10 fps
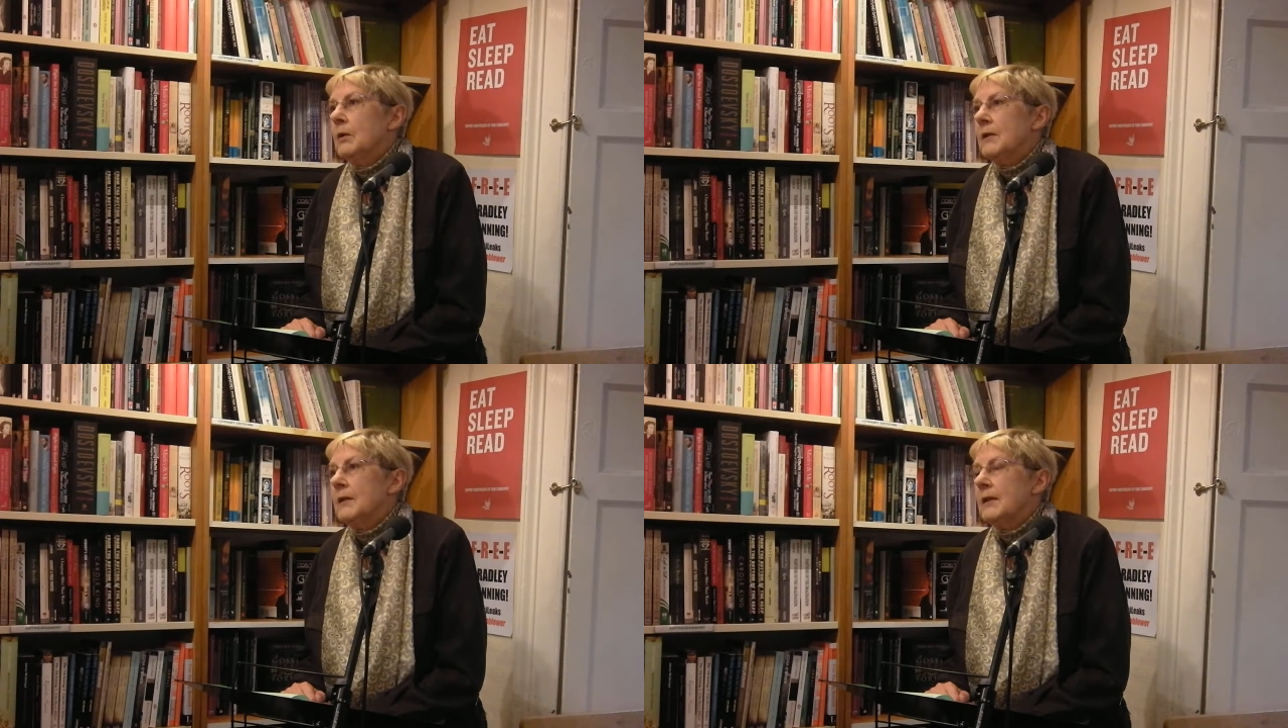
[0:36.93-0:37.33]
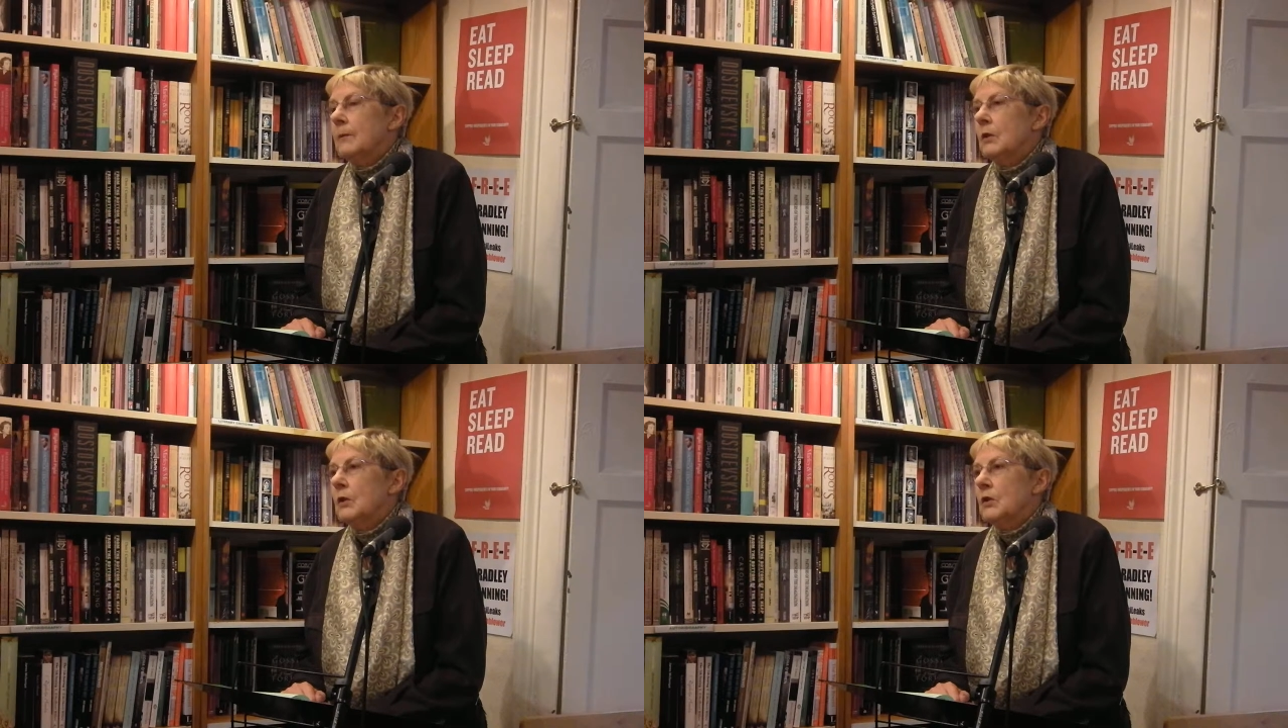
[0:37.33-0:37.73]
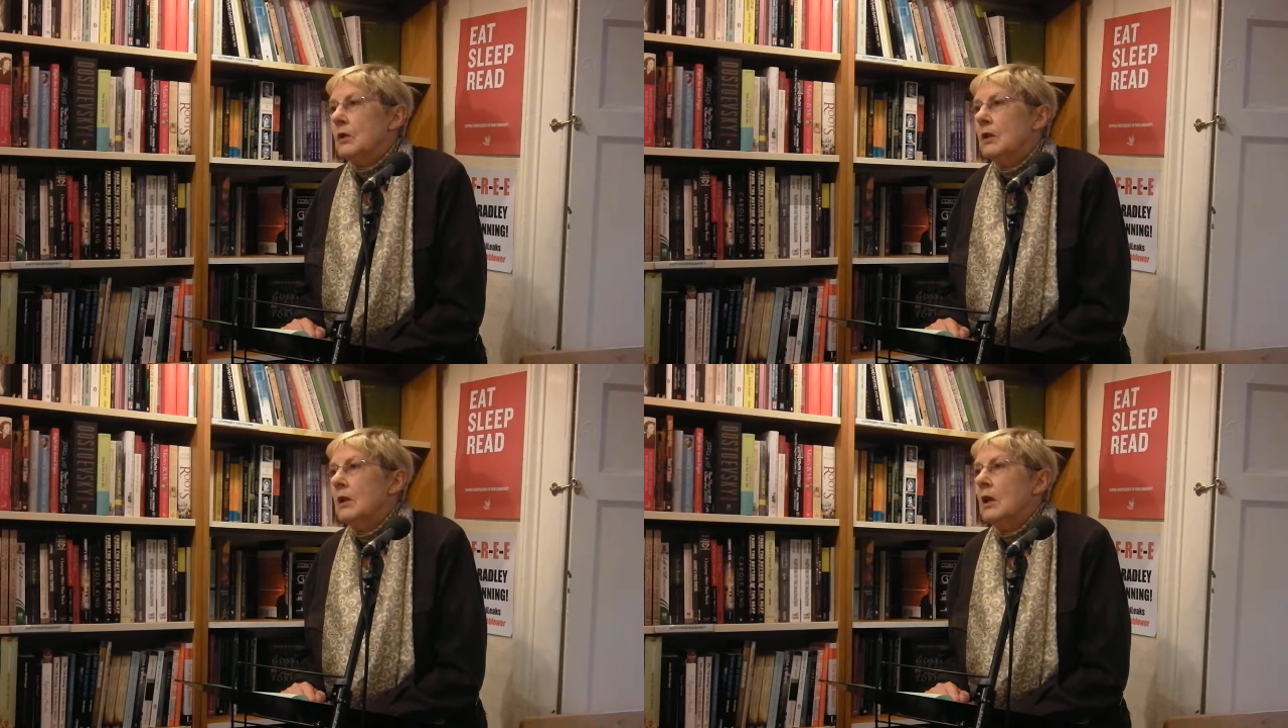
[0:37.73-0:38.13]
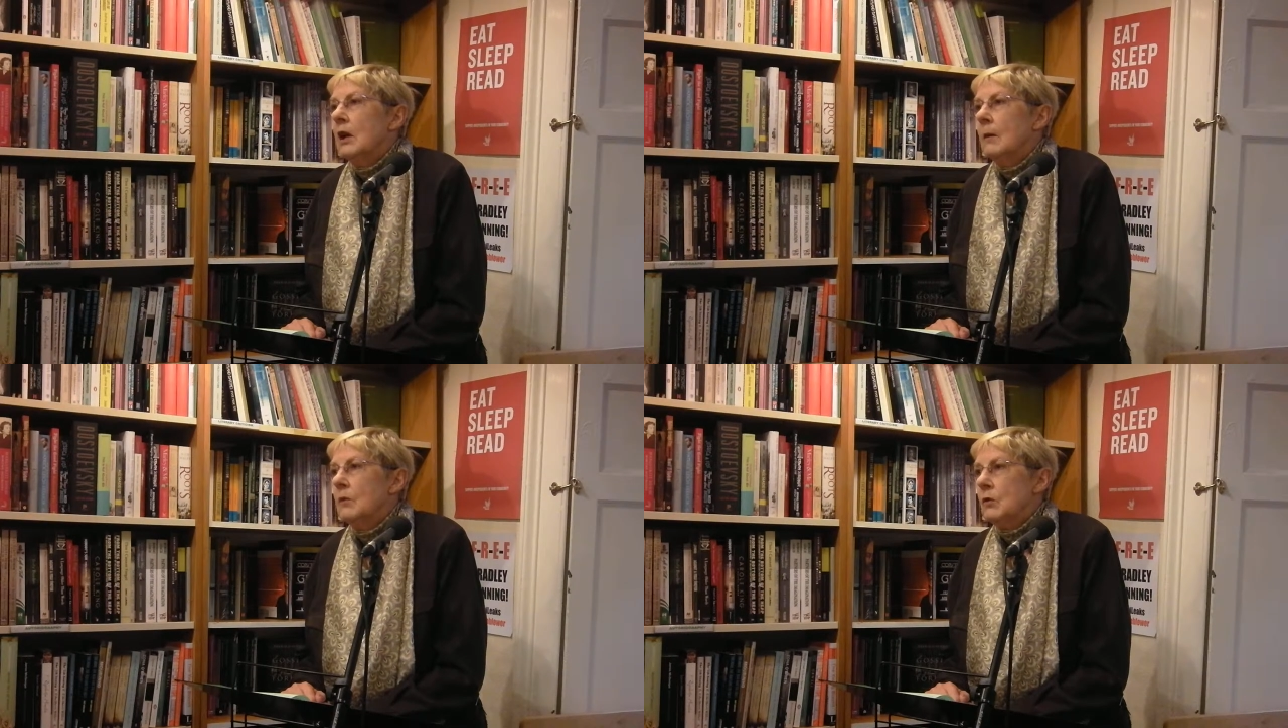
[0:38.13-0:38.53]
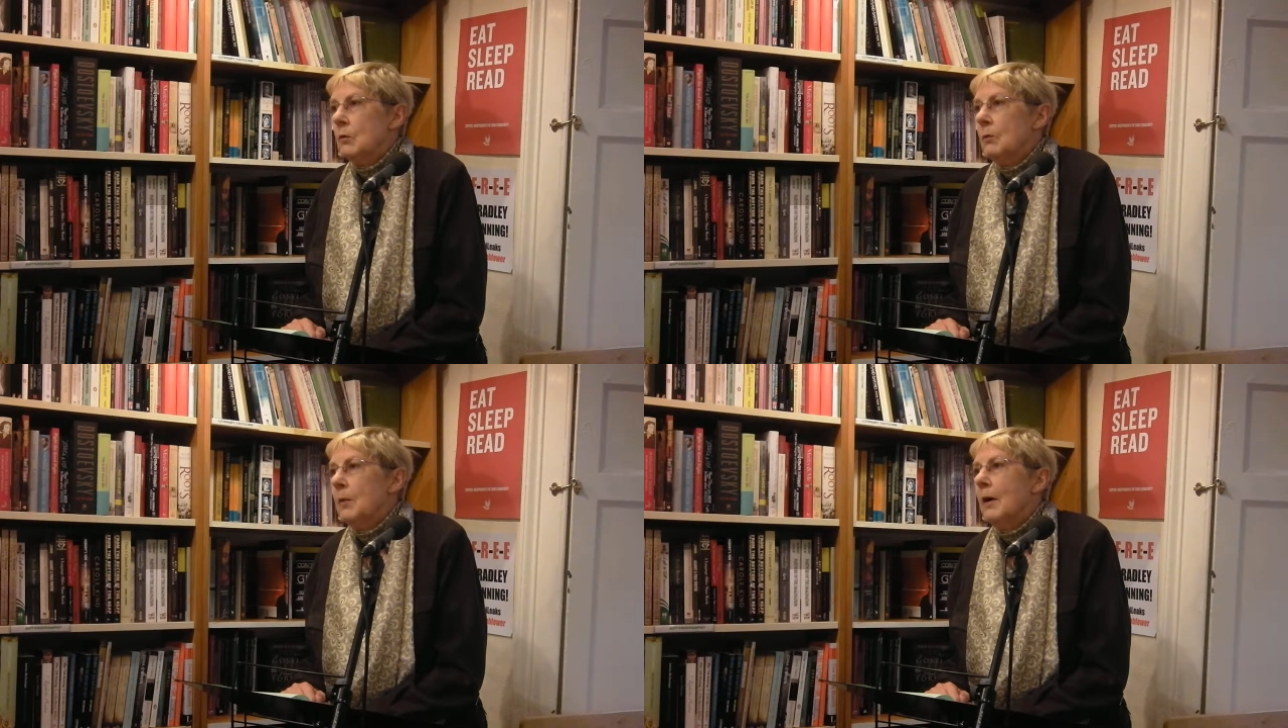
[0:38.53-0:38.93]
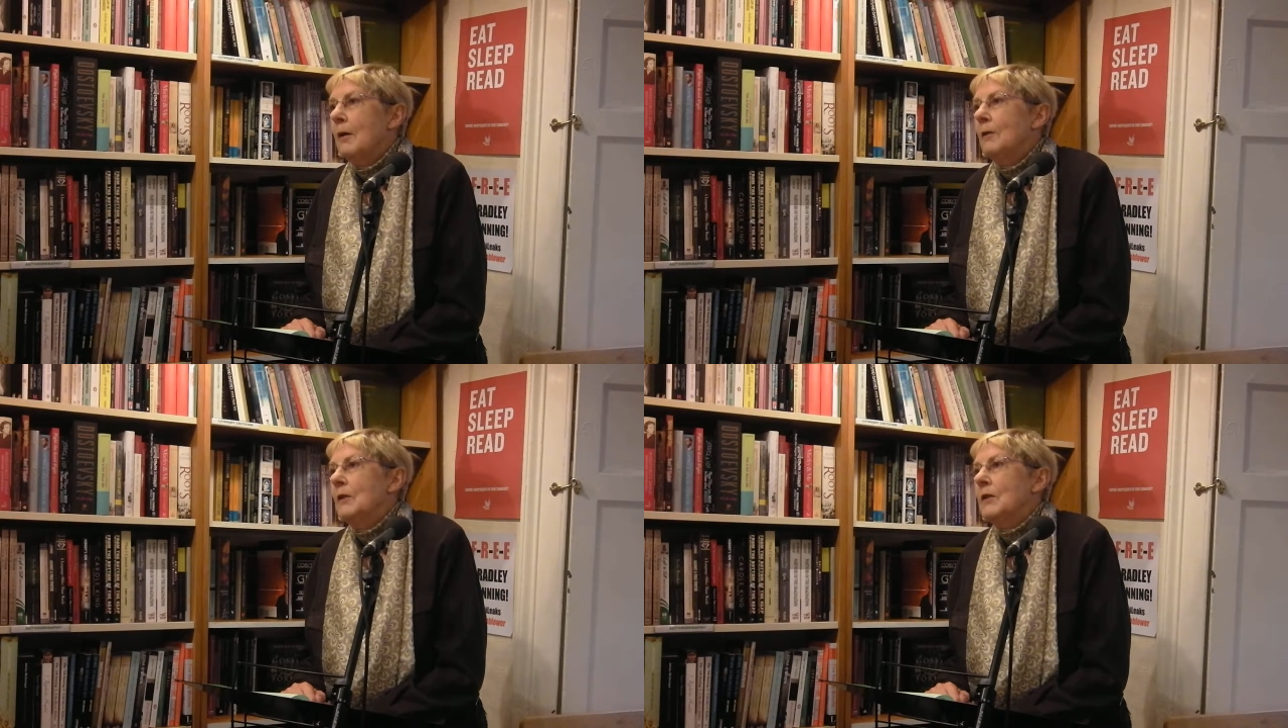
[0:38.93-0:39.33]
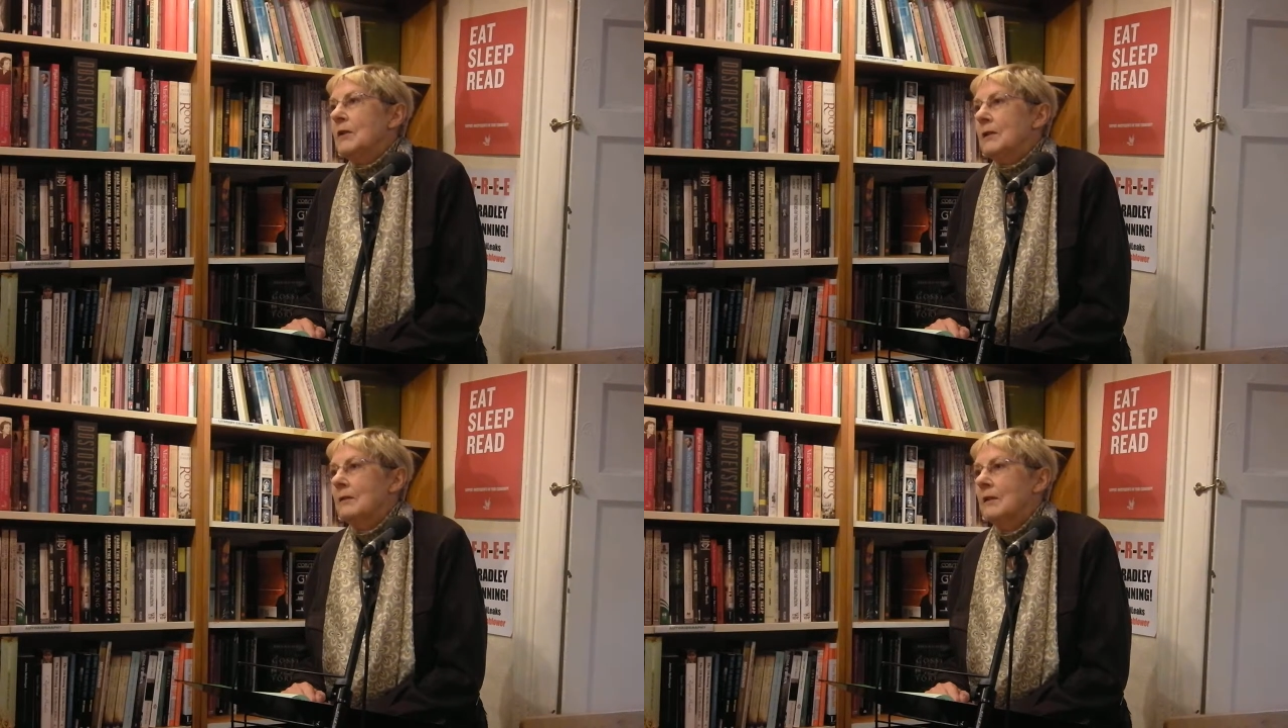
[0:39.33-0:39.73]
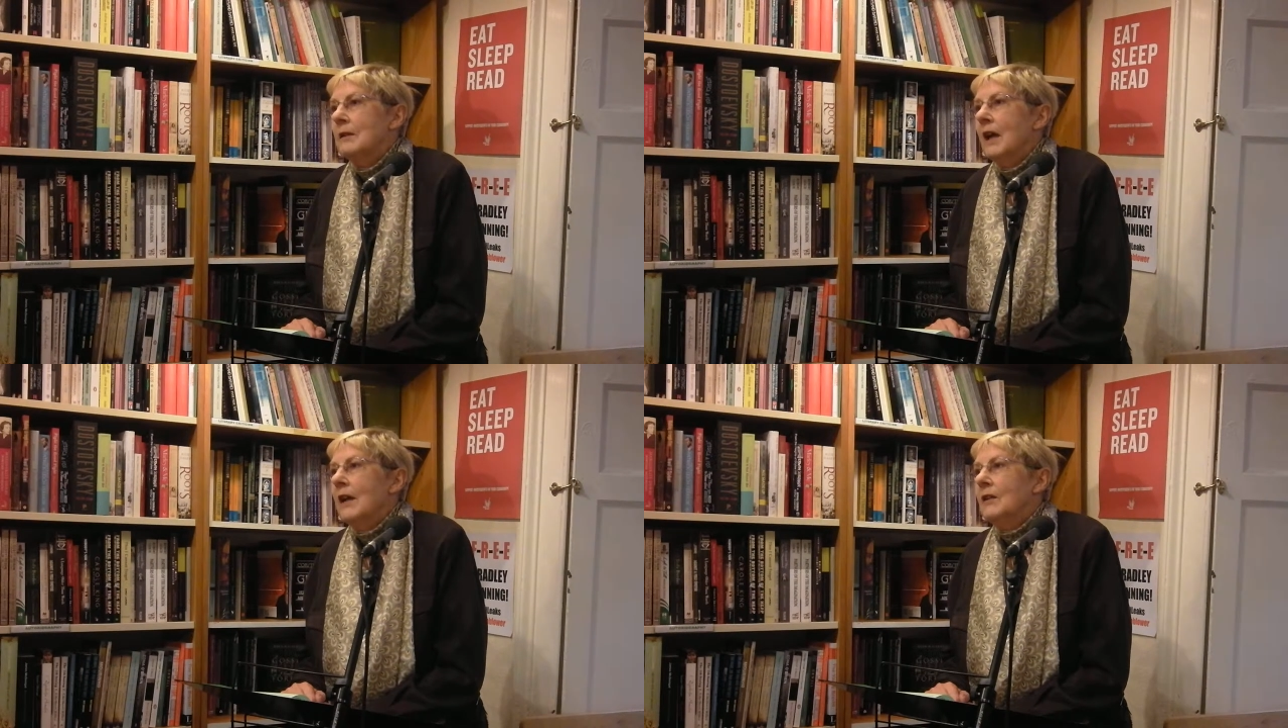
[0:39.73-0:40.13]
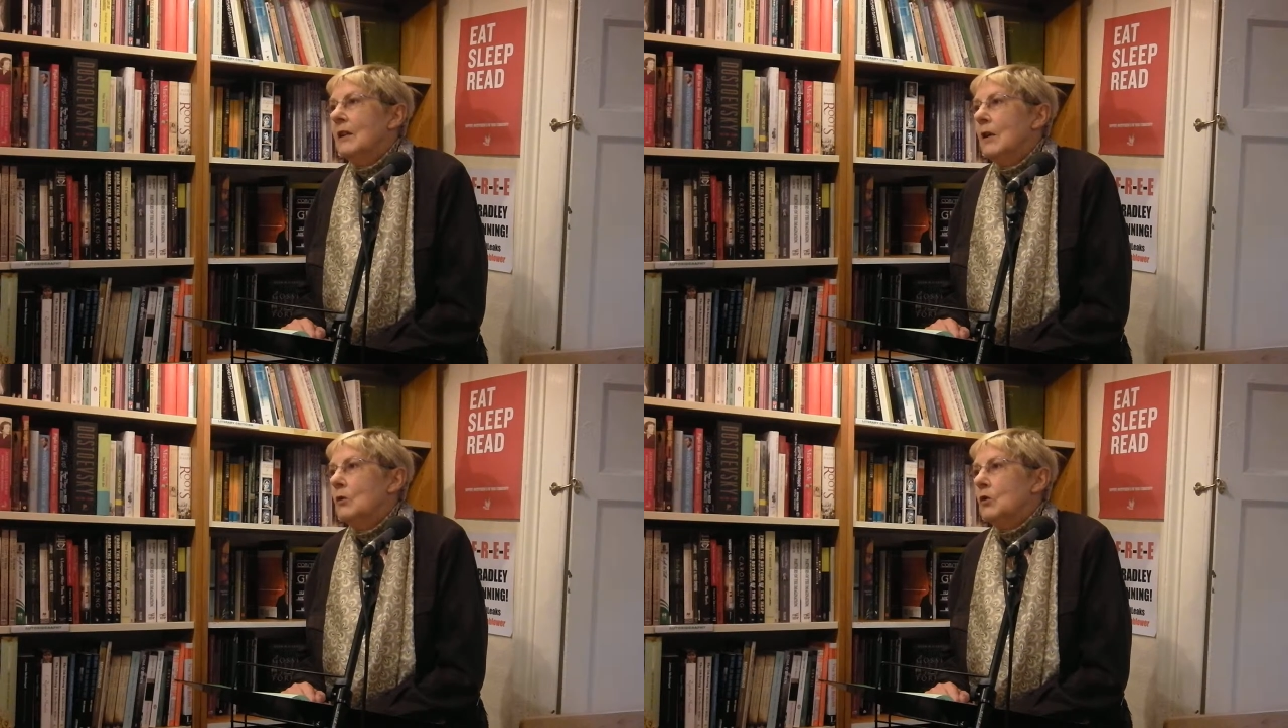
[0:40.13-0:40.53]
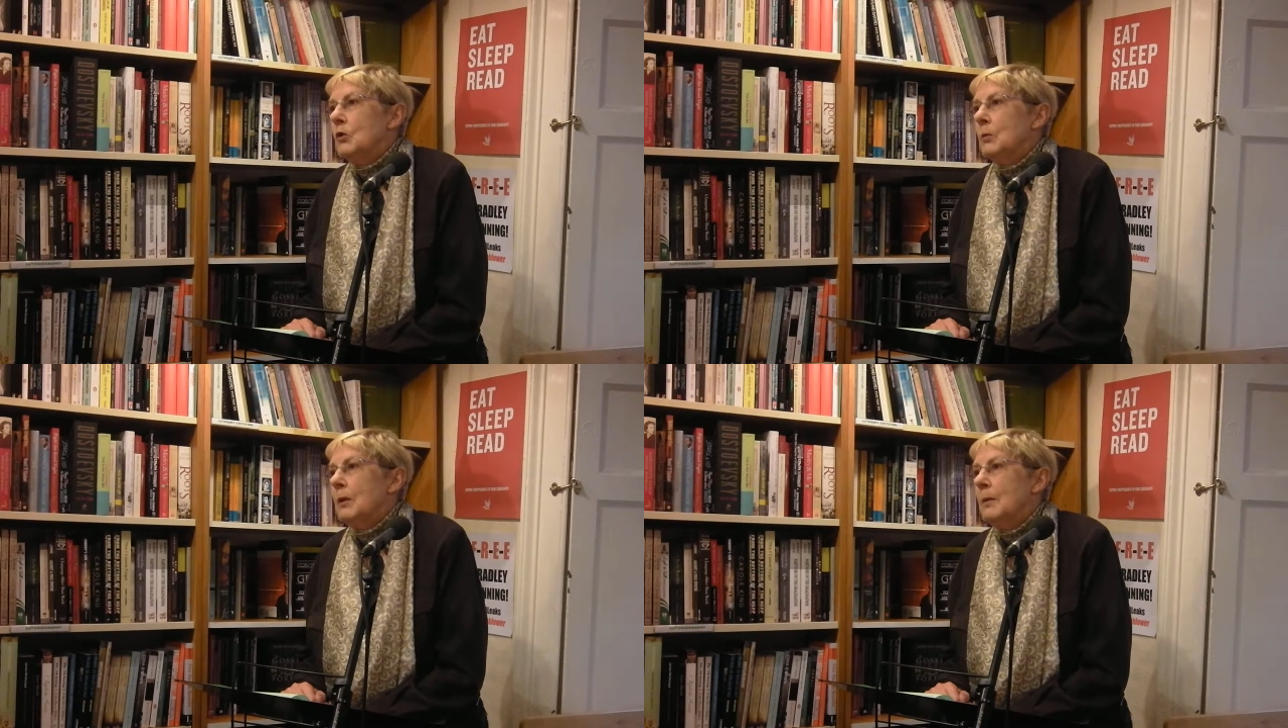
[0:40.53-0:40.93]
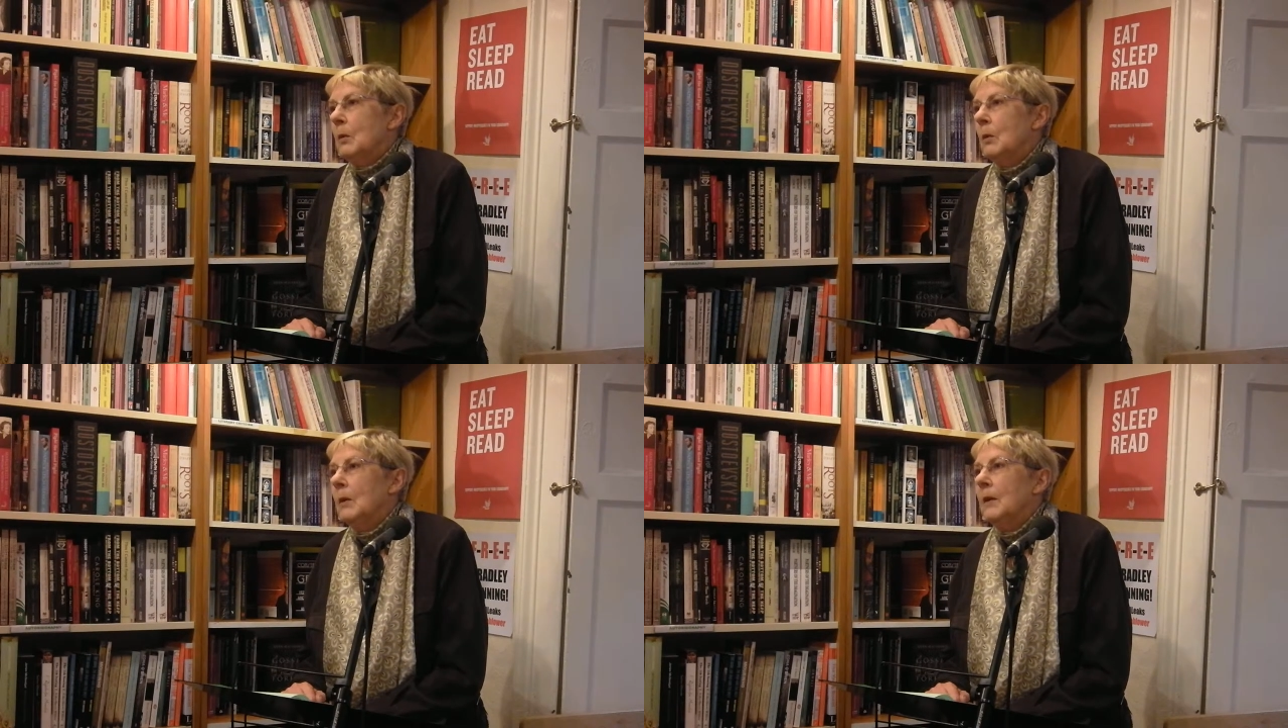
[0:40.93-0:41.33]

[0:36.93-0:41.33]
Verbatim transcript: It isn't something that comes from above and is handed out to people.